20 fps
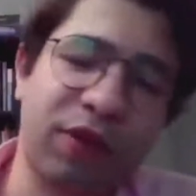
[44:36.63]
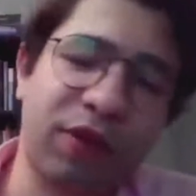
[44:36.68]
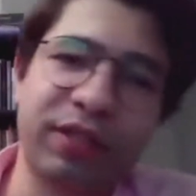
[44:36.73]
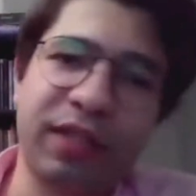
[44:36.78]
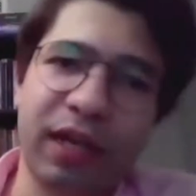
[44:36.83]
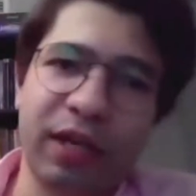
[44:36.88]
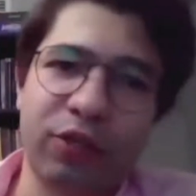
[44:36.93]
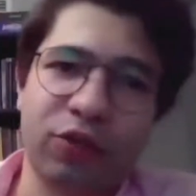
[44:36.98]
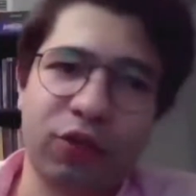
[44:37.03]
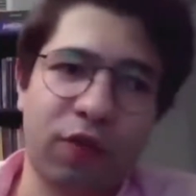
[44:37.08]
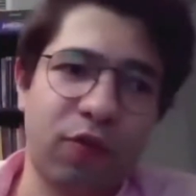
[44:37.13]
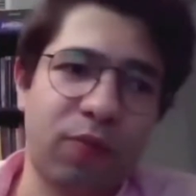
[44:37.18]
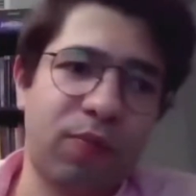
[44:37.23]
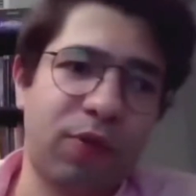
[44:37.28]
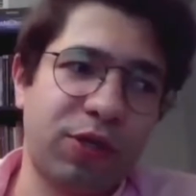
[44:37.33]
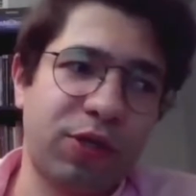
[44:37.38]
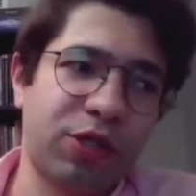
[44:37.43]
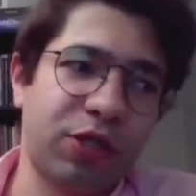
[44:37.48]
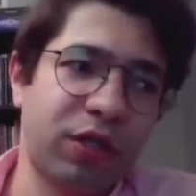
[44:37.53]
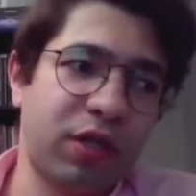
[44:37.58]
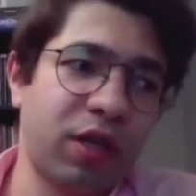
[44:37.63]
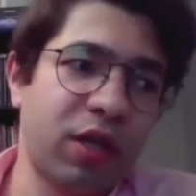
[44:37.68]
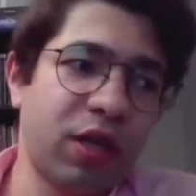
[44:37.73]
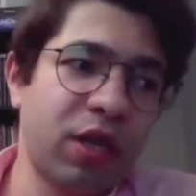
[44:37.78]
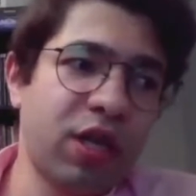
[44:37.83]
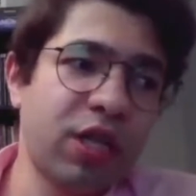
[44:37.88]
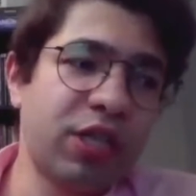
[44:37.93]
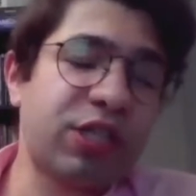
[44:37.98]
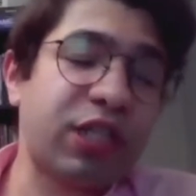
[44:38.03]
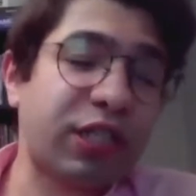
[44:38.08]
I'm a very data-driven person.
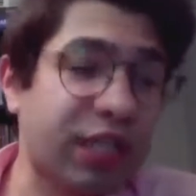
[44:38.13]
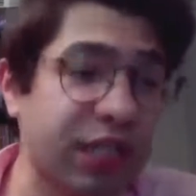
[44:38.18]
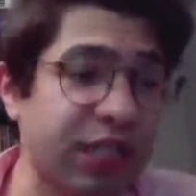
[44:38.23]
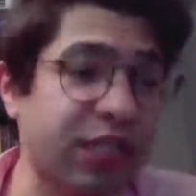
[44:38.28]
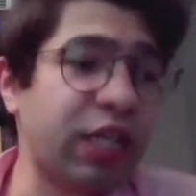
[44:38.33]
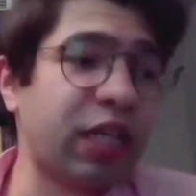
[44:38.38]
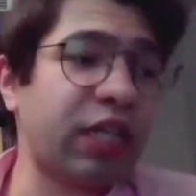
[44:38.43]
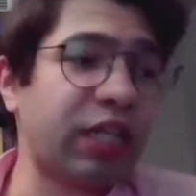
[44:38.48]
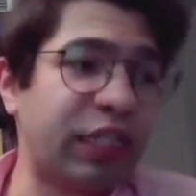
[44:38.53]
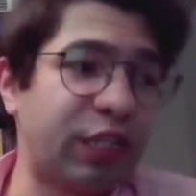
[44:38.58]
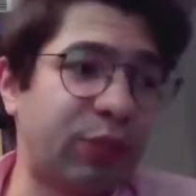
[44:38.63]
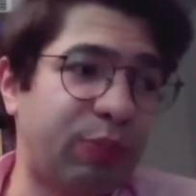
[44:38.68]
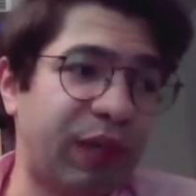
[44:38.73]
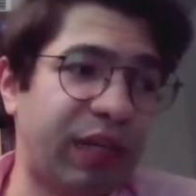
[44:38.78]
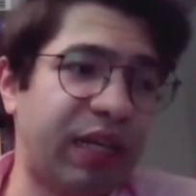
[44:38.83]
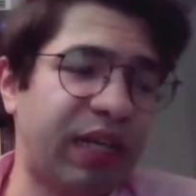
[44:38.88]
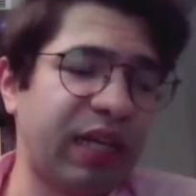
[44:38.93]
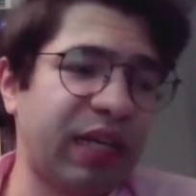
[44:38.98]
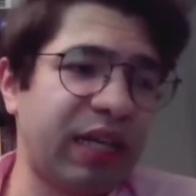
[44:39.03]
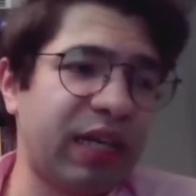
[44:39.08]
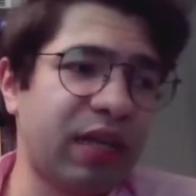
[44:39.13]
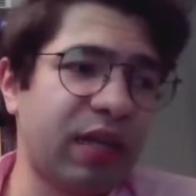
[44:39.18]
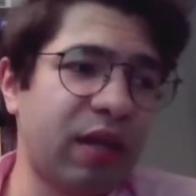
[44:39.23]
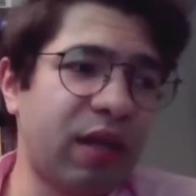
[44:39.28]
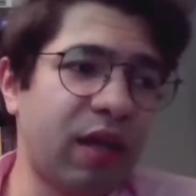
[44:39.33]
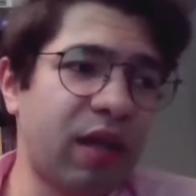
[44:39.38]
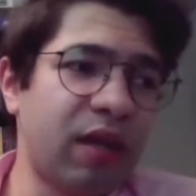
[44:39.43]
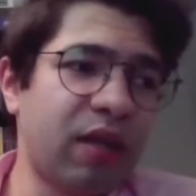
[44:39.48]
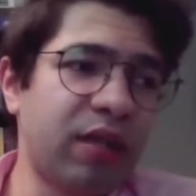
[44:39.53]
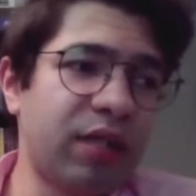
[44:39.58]
Statistically speaking,
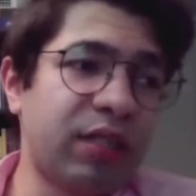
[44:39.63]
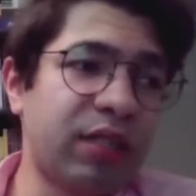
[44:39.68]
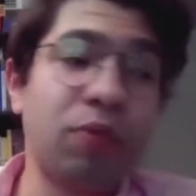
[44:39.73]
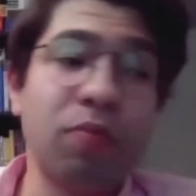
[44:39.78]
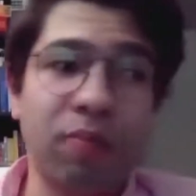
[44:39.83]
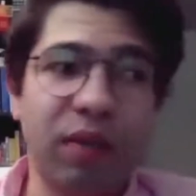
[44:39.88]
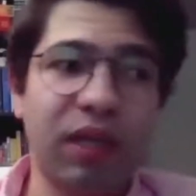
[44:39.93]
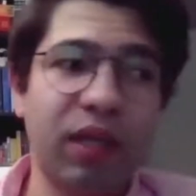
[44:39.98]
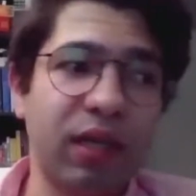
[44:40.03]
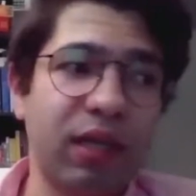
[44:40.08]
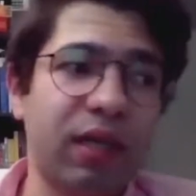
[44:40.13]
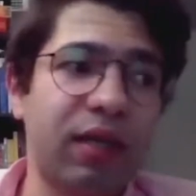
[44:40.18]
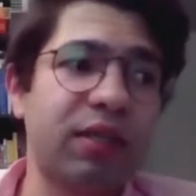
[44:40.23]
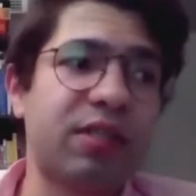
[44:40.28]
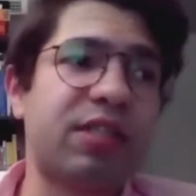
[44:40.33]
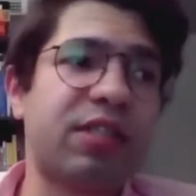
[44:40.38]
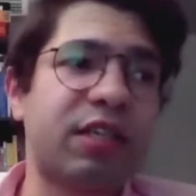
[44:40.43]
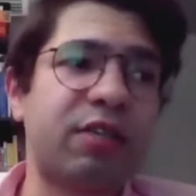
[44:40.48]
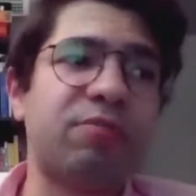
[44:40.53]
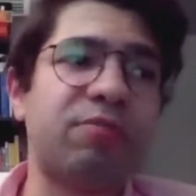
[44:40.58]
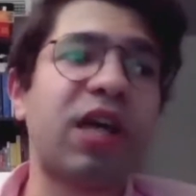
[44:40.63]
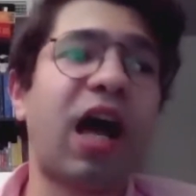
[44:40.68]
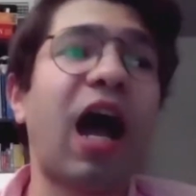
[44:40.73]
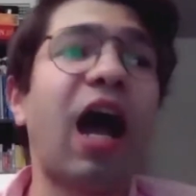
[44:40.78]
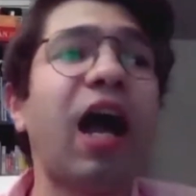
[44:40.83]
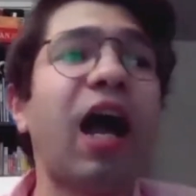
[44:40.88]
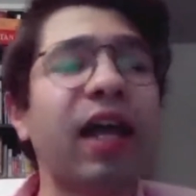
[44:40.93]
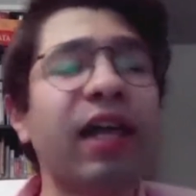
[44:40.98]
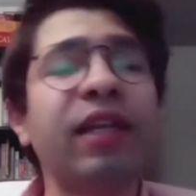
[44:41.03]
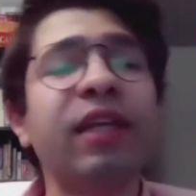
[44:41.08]
to me, it seems
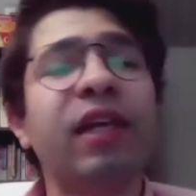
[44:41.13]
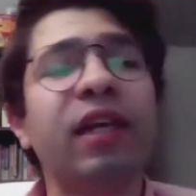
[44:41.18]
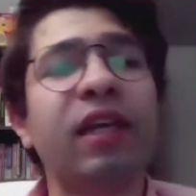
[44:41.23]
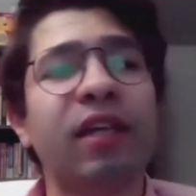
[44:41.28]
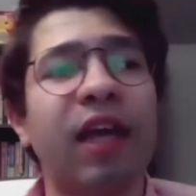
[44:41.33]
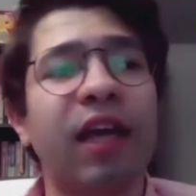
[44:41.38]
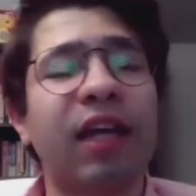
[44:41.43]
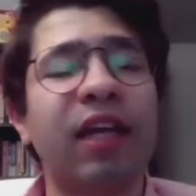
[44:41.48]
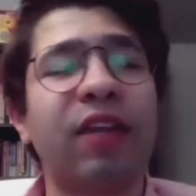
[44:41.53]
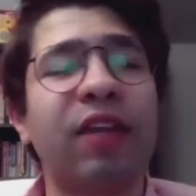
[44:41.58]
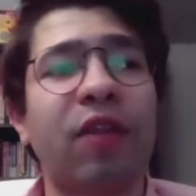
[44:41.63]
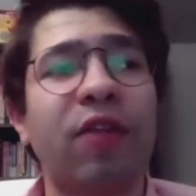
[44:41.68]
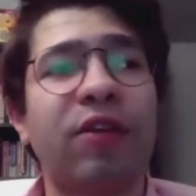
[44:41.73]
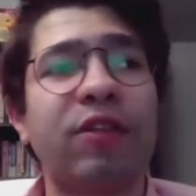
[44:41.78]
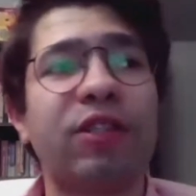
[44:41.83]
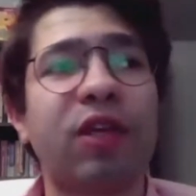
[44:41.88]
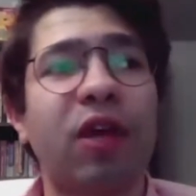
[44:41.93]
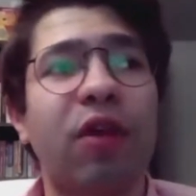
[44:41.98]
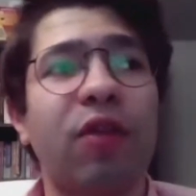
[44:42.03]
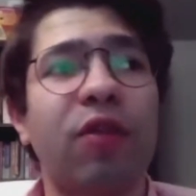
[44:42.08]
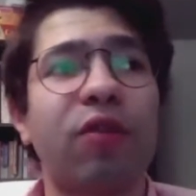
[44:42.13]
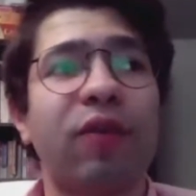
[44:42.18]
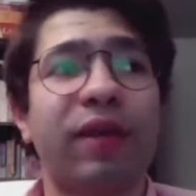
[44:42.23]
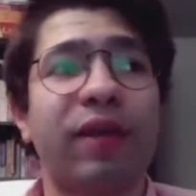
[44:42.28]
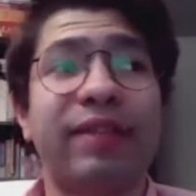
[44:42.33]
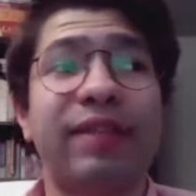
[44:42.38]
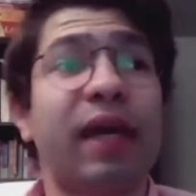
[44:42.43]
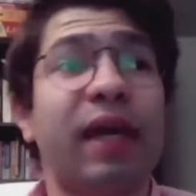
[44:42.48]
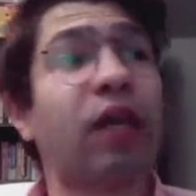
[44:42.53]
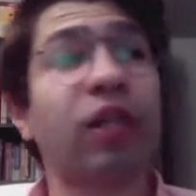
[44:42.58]
highly unlikely that there's
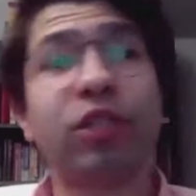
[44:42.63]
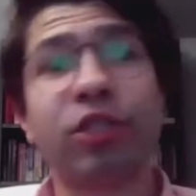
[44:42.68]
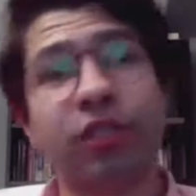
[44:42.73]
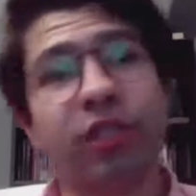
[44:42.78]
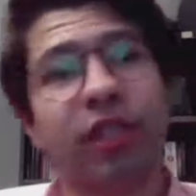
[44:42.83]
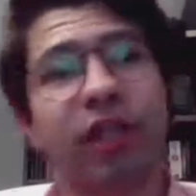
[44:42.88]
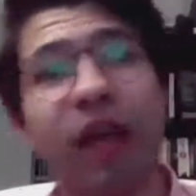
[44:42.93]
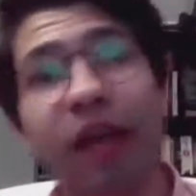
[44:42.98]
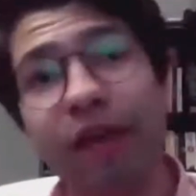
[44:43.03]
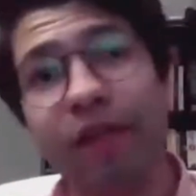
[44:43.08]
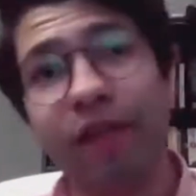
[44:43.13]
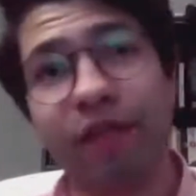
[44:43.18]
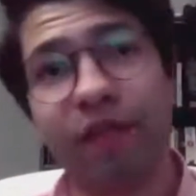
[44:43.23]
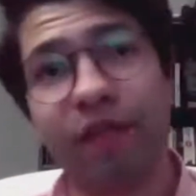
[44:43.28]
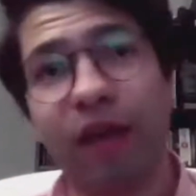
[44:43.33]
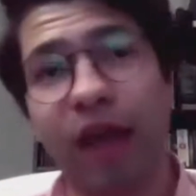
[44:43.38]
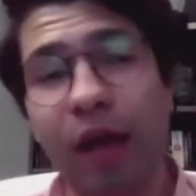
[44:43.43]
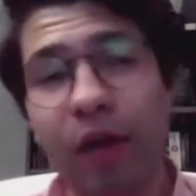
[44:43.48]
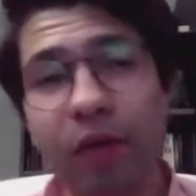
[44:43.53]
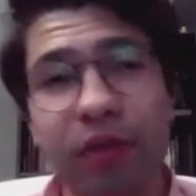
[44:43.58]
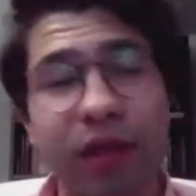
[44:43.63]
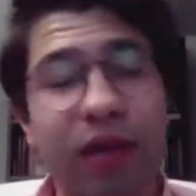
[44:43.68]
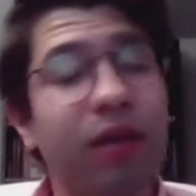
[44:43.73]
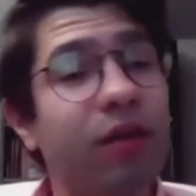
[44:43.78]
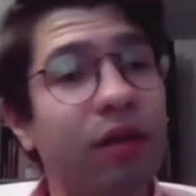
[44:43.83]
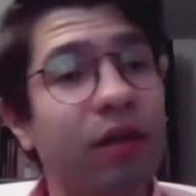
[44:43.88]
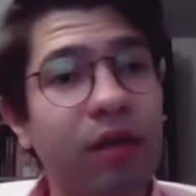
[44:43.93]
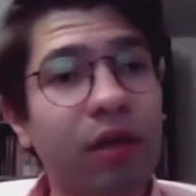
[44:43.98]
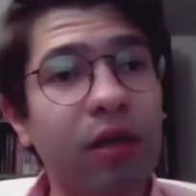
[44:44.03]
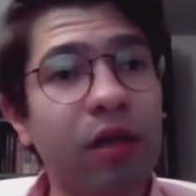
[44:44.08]
other intelligent life out
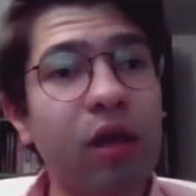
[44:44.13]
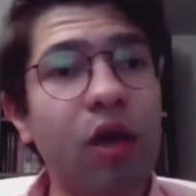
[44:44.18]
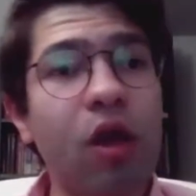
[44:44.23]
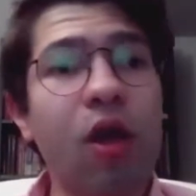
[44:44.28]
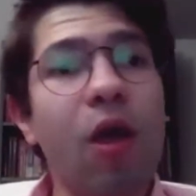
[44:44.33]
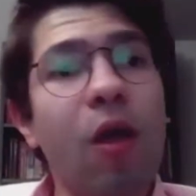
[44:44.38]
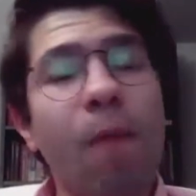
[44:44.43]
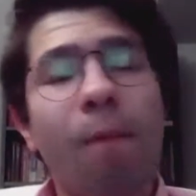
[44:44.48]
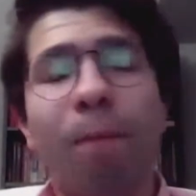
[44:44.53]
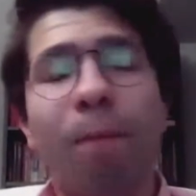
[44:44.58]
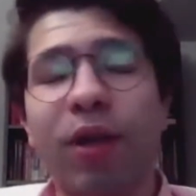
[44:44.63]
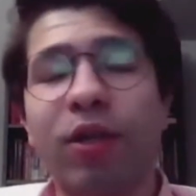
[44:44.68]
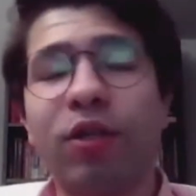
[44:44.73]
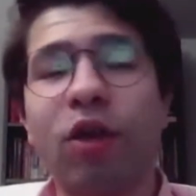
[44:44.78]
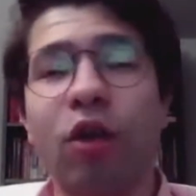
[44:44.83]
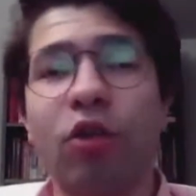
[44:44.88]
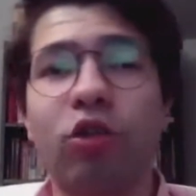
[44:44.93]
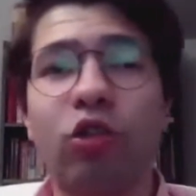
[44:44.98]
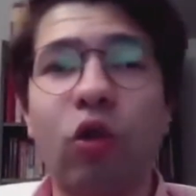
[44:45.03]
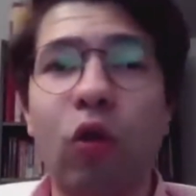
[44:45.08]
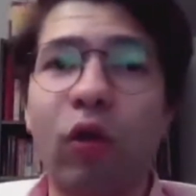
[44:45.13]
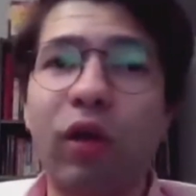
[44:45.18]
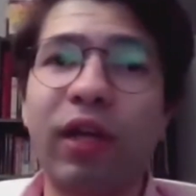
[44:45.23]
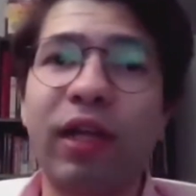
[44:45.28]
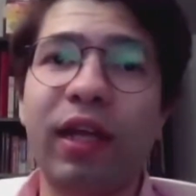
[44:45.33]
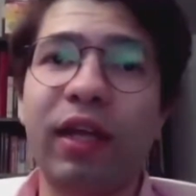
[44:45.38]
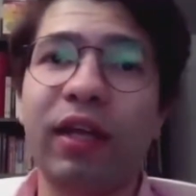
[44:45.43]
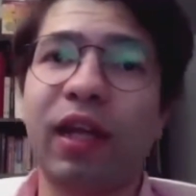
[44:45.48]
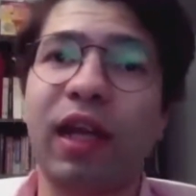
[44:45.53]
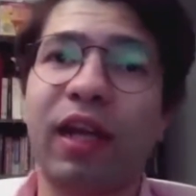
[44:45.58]
there but not
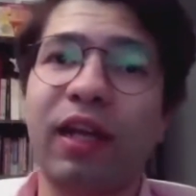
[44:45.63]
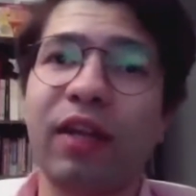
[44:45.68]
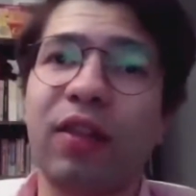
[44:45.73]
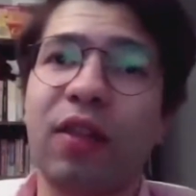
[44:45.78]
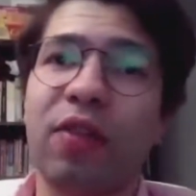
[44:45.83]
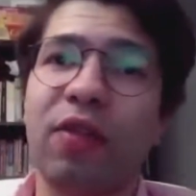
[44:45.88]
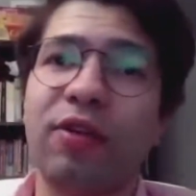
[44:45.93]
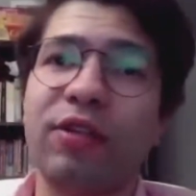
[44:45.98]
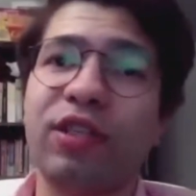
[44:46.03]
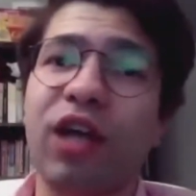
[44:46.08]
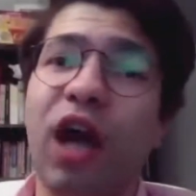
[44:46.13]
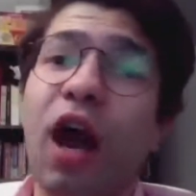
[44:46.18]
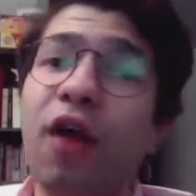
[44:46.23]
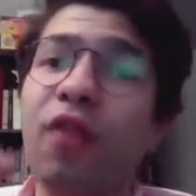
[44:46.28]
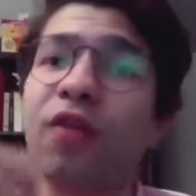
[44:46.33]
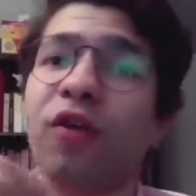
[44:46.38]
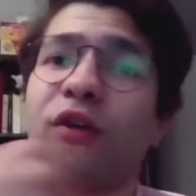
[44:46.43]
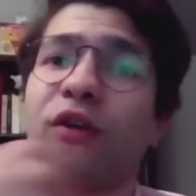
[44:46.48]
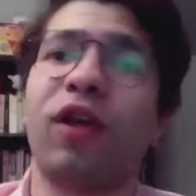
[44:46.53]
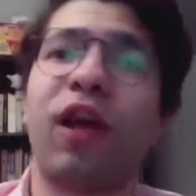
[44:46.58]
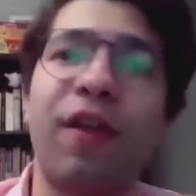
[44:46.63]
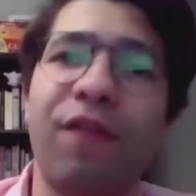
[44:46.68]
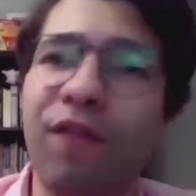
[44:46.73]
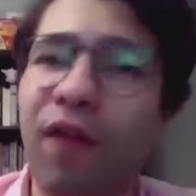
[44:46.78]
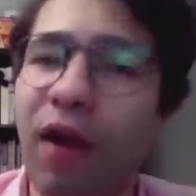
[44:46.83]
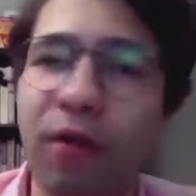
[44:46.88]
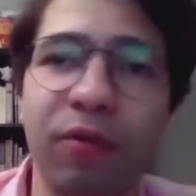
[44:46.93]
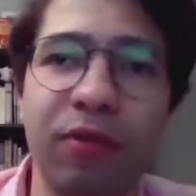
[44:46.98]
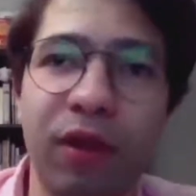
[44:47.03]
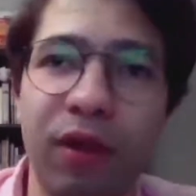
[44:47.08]
totally unlikely that there's other
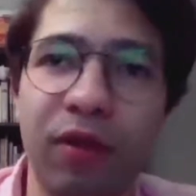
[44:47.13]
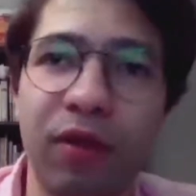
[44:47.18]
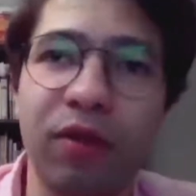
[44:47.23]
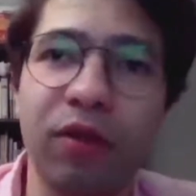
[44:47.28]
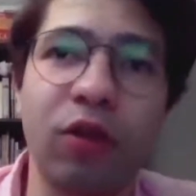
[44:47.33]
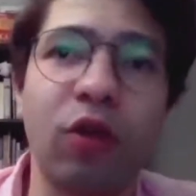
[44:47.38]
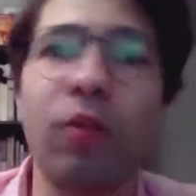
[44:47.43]
life out there.